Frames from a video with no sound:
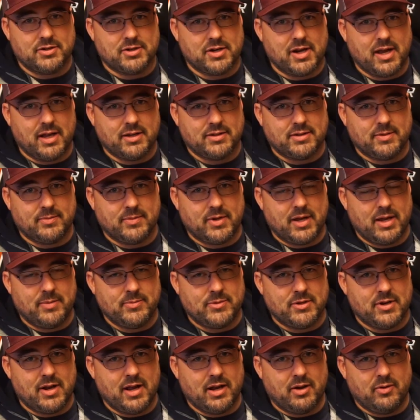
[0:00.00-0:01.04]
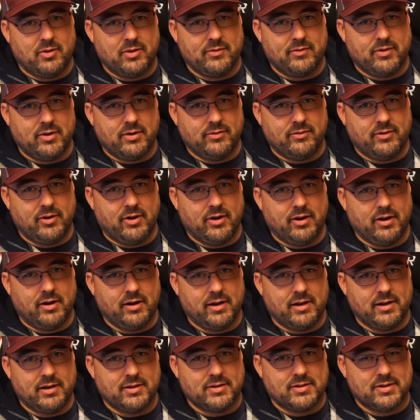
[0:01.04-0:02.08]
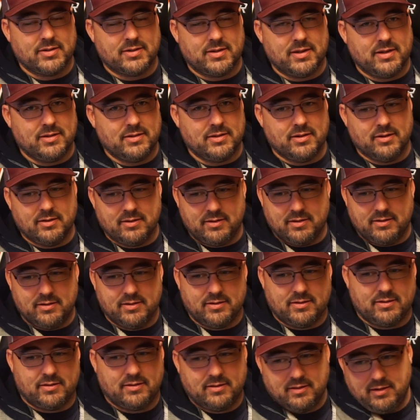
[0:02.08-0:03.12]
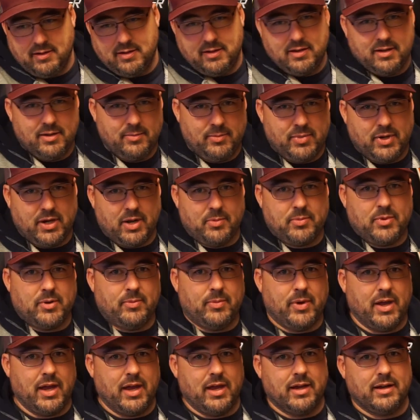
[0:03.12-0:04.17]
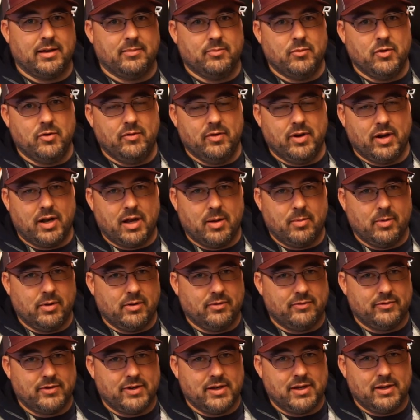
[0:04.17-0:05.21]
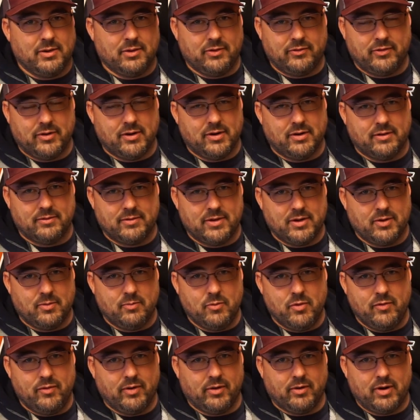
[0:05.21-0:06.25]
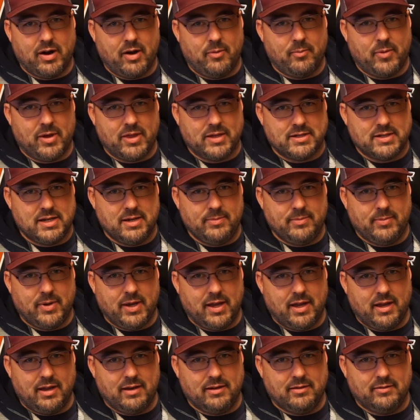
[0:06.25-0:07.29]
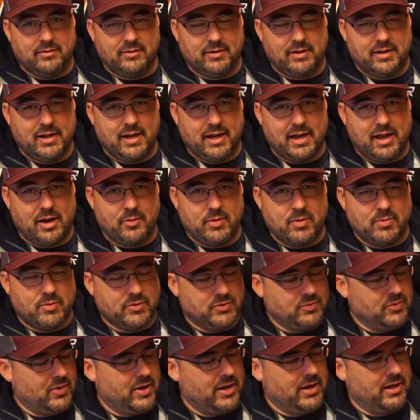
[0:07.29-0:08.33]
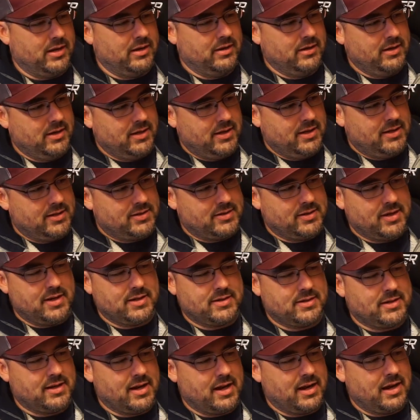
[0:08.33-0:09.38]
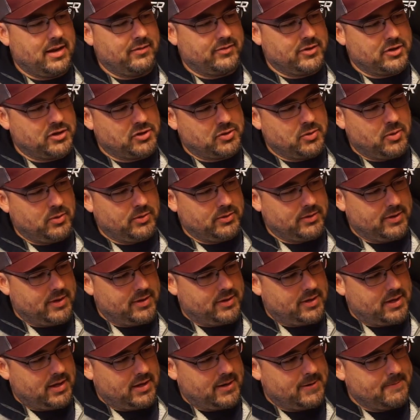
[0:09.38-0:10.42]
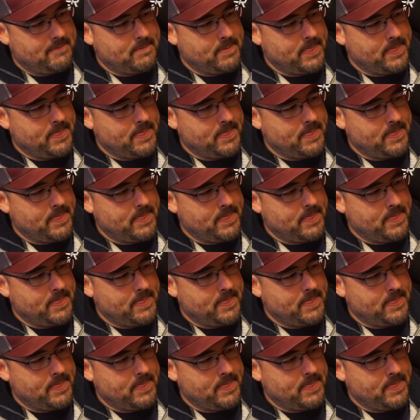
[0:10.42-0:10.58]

shot, sometimes you're not going very far, and it's just easier to just pick up your bag and move it a couple of feet. If you're, moving around by the T-pad and getting out of people's way, it's nice to not have to shoulder the thing.